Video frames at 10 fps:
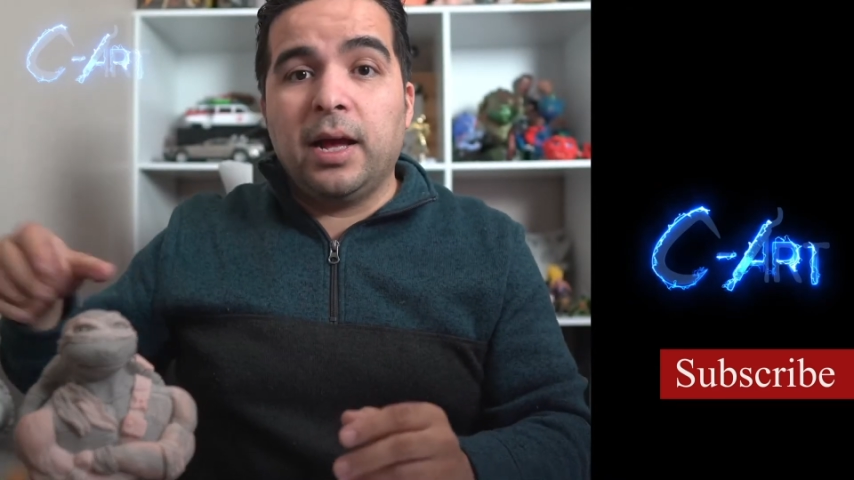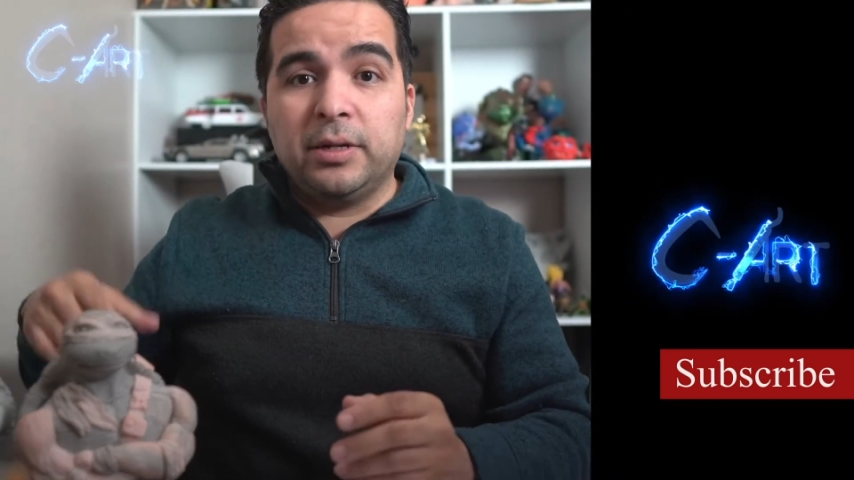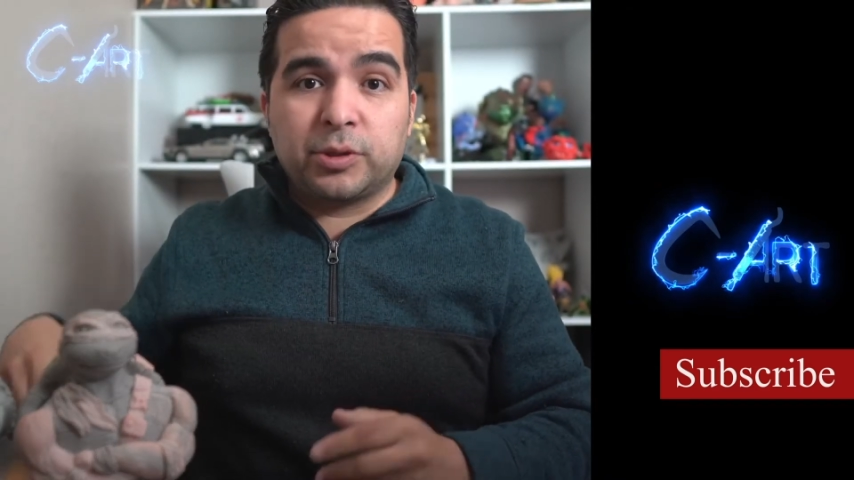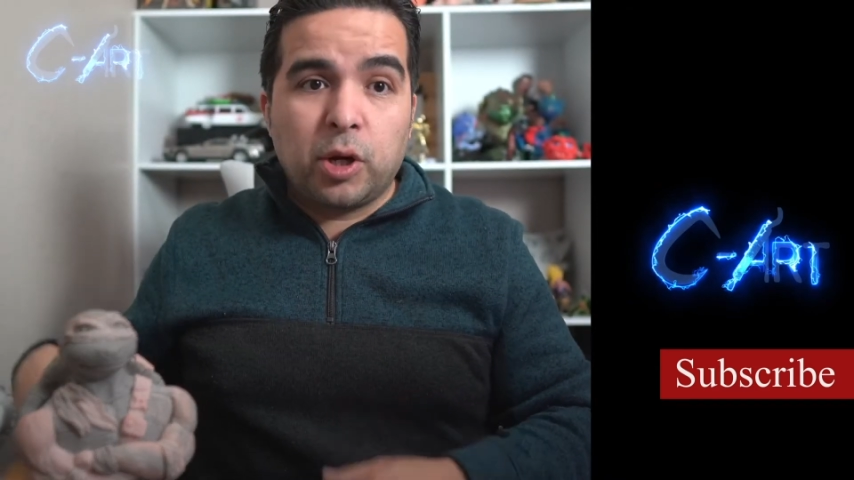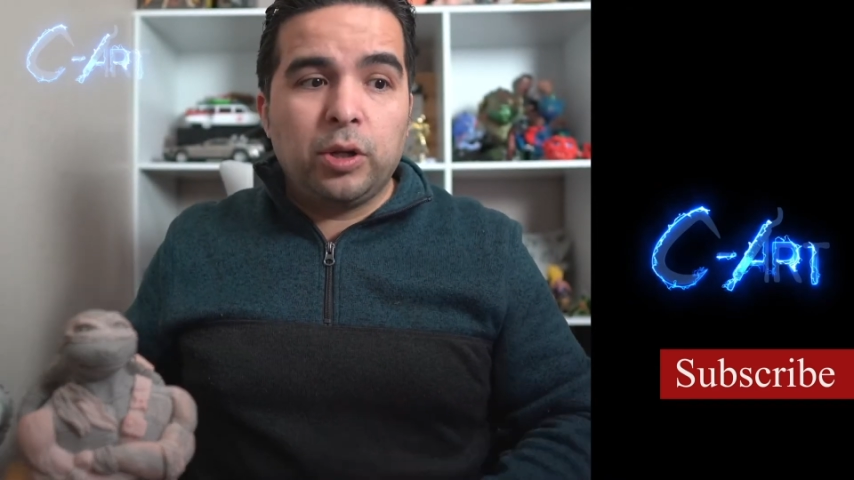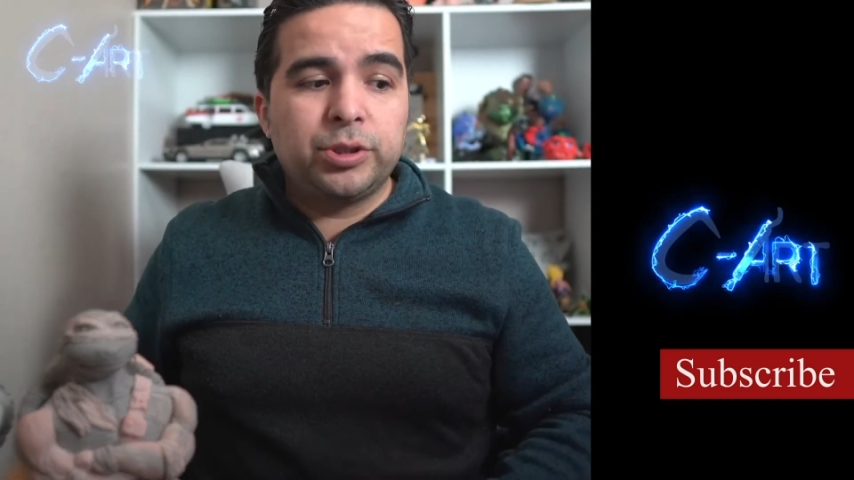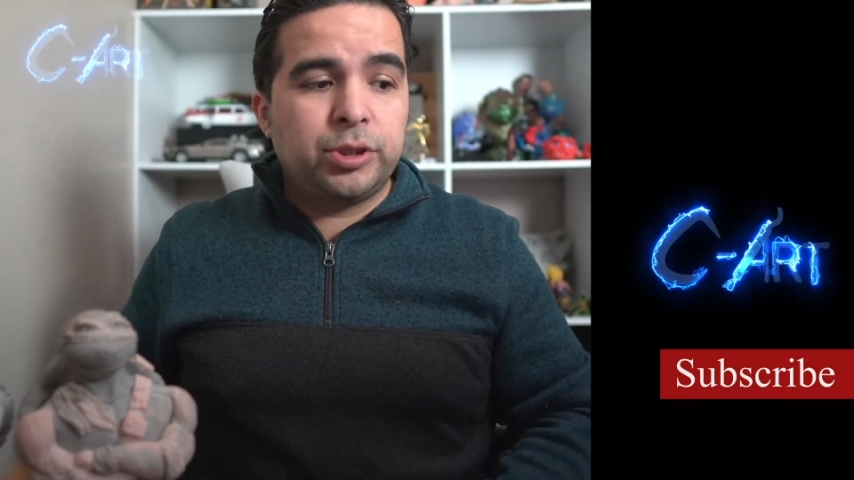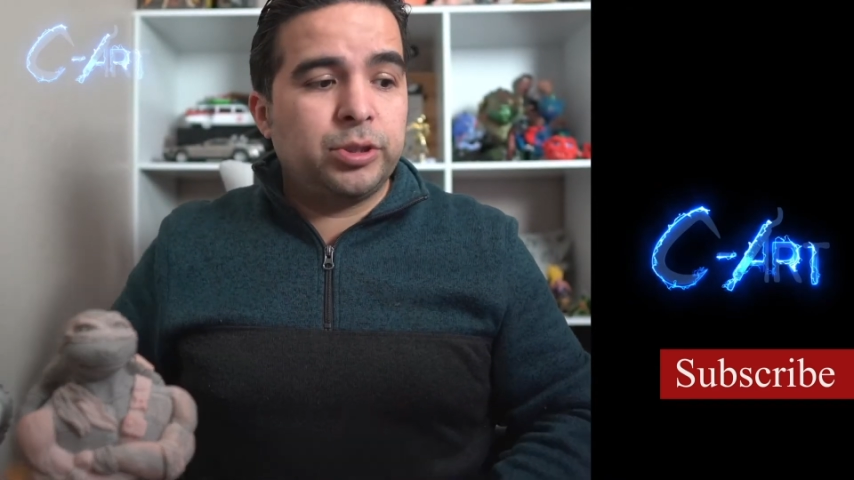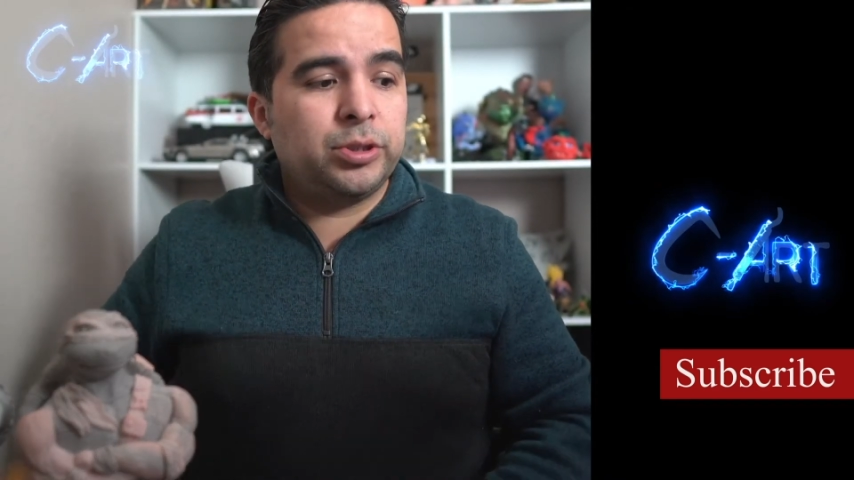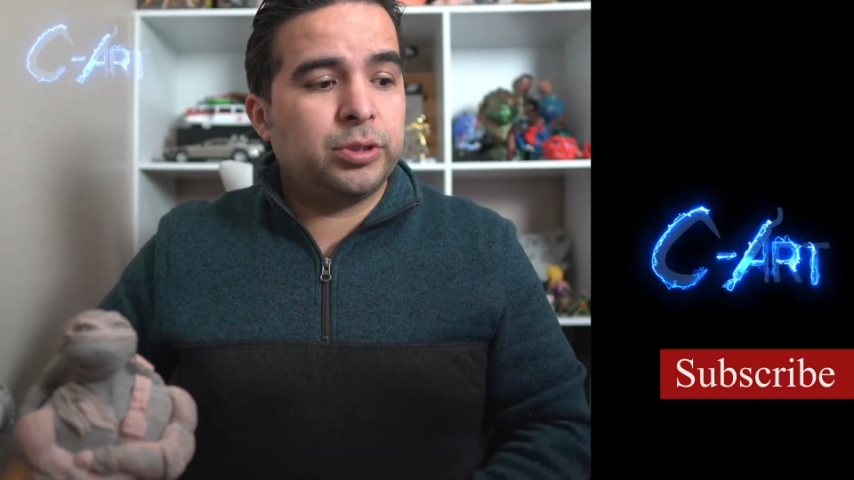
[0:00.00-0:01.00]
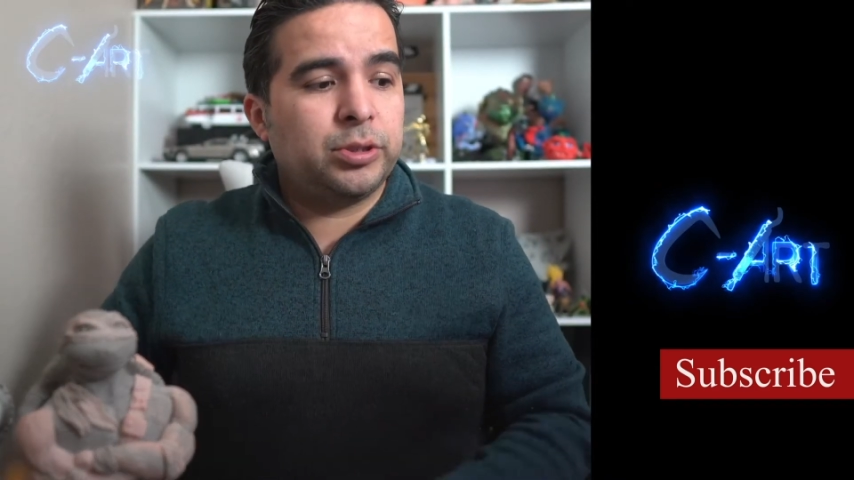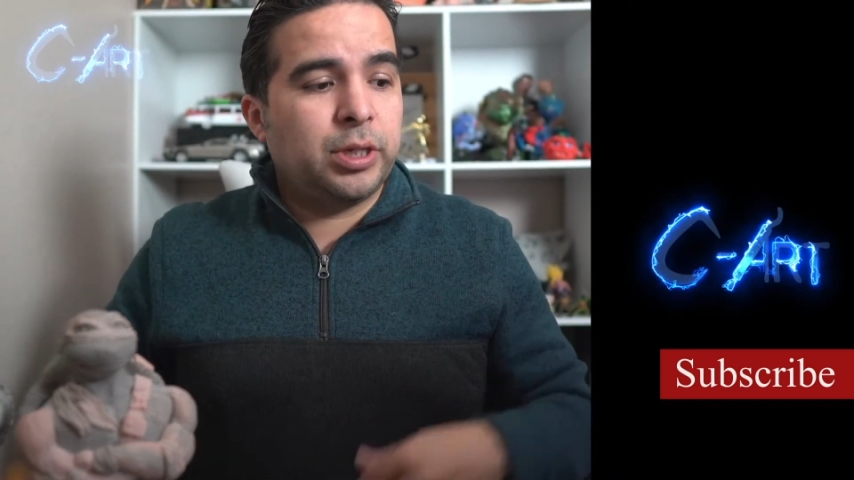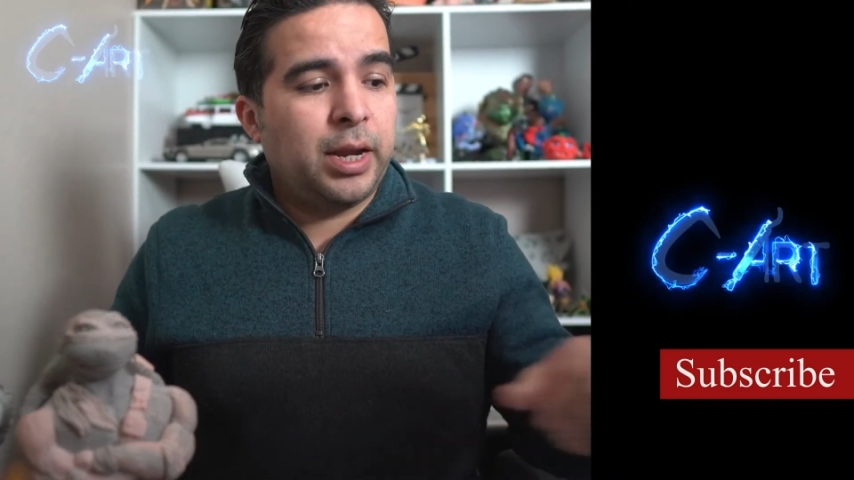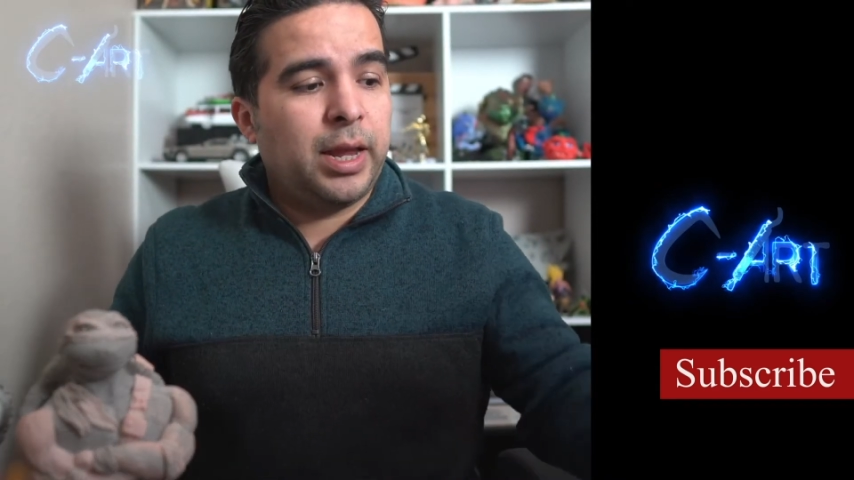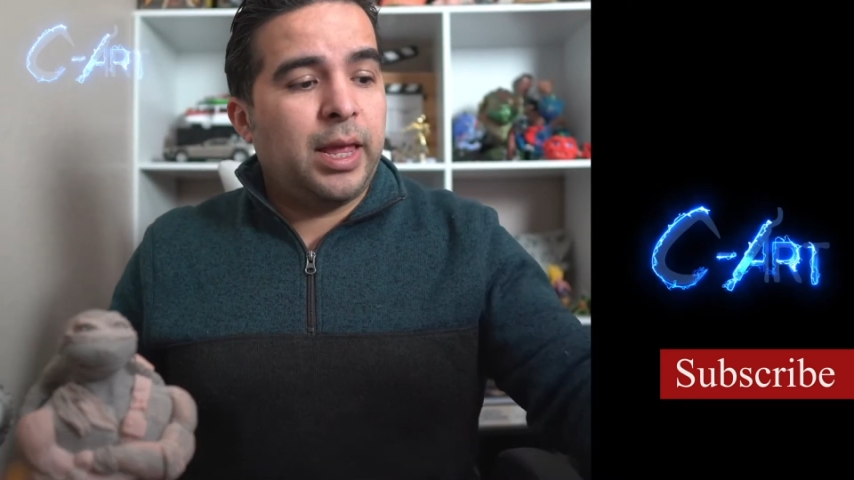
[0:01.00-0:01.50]
sculpture
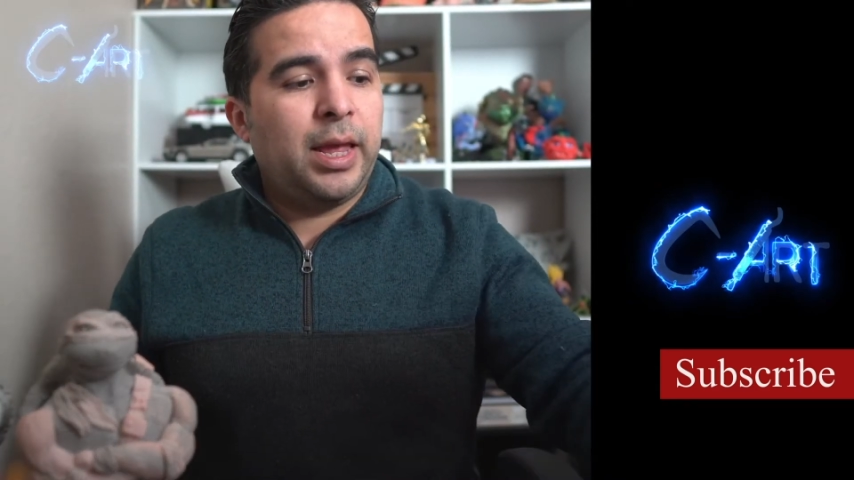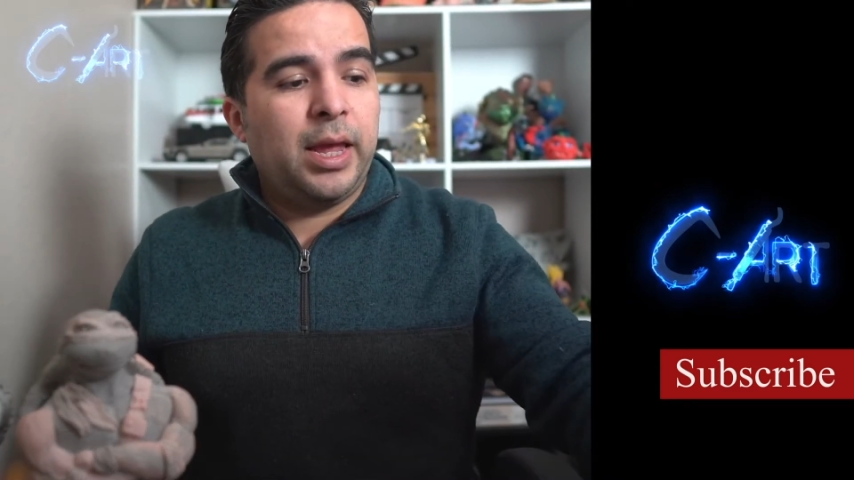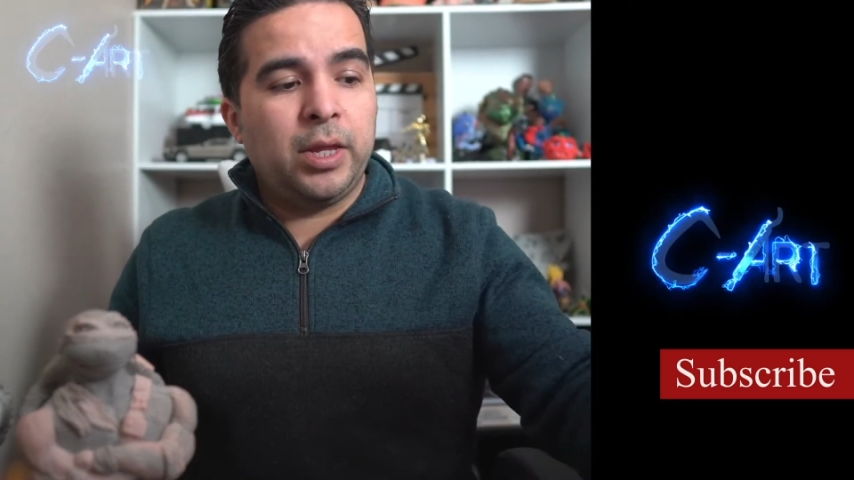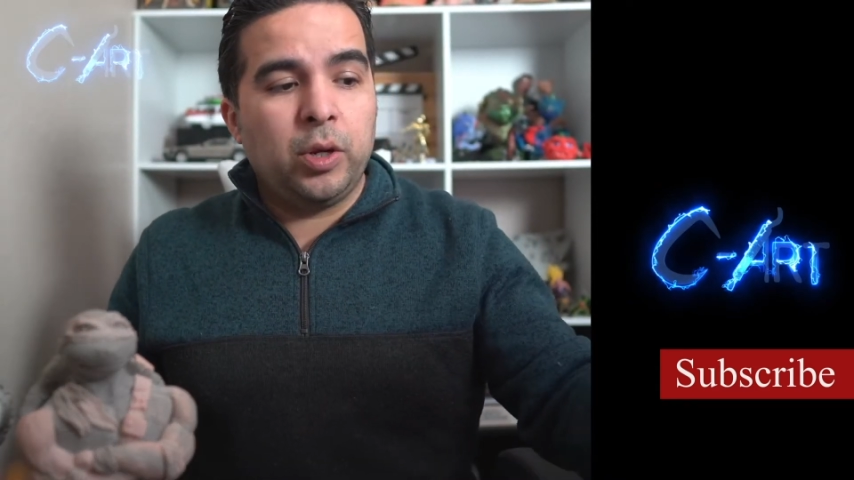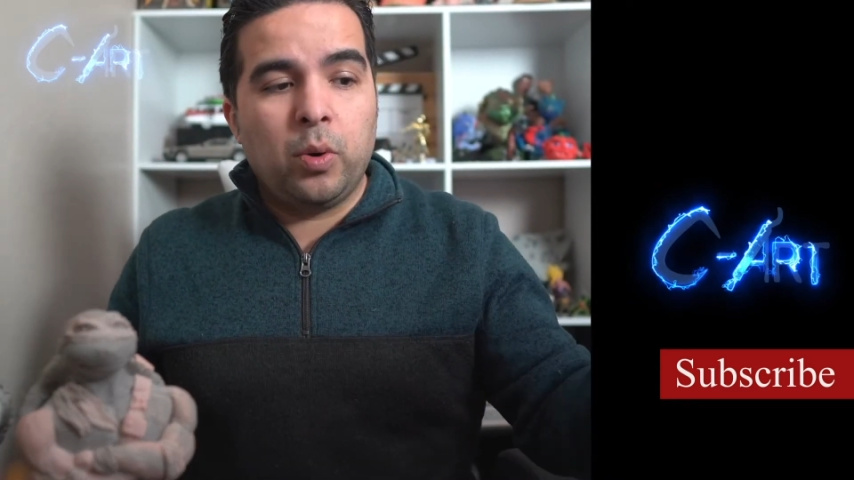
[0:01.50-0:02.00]
and you